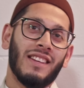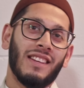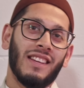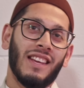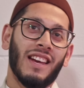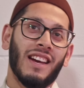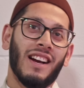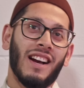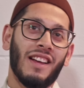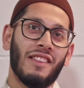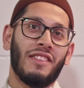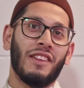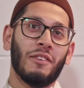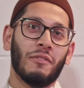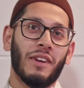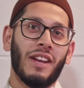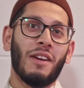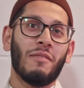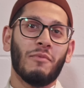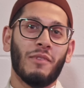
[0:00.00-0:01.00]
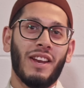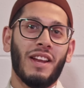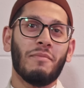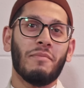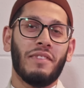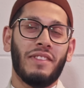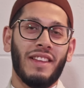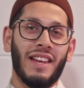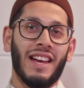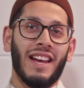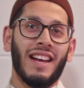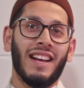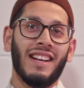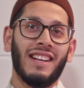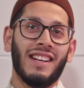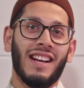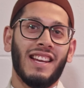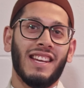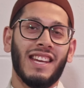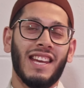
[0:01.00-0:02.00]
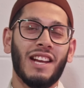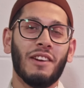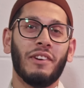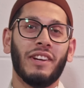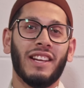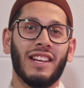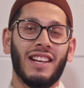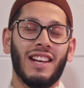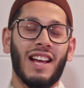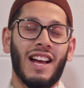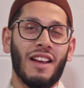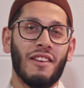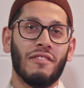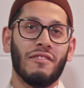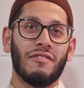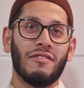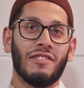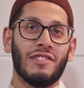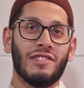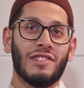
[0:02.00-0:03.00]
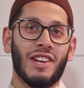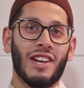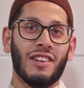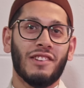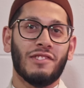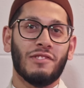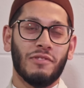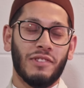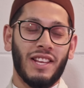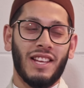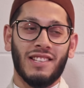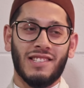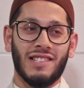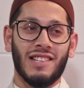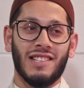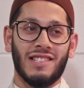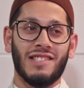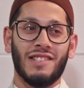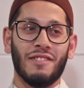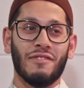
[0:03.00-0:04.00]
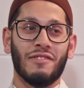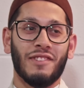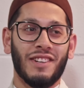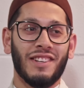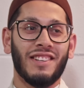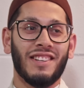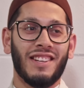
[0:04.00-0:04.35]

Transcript: yeah, I think when I'm there and hearing it live, Sheikh Sudais is different.